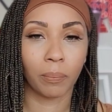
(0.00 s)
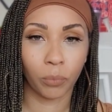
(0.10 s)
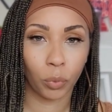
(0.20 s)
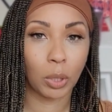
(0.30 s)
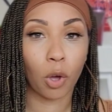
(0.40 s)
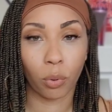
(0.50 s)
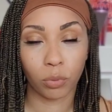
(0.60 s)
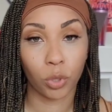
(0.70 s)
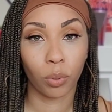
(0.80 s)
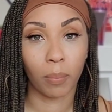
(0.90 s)
we go
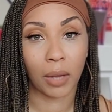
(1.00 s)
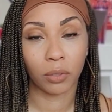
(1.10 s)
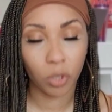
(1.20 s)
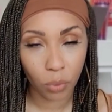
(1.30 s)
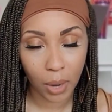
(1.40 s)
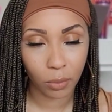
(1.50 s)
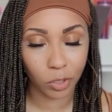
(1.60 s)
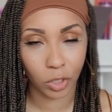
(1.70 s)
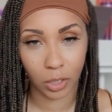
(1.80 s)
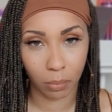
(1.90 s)
to about 2 hours,
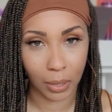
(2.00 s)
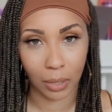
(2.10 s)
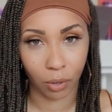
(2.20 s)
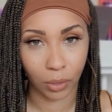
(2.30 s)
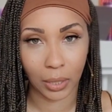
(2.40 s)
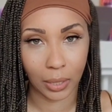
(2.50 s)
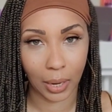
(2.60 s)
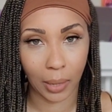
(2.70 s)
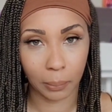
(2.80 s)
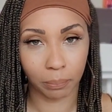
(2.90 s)
just depending on the
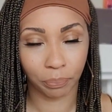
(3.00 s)
day.